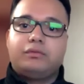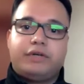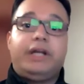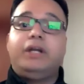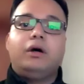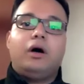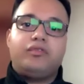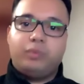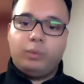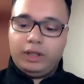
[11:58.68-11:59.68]
traded
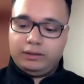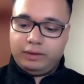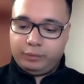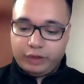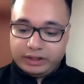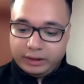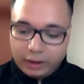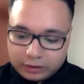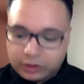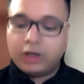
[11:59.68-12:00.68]
off with the
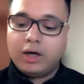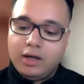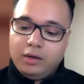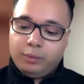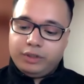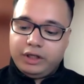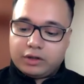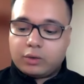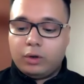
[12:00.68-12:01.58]
other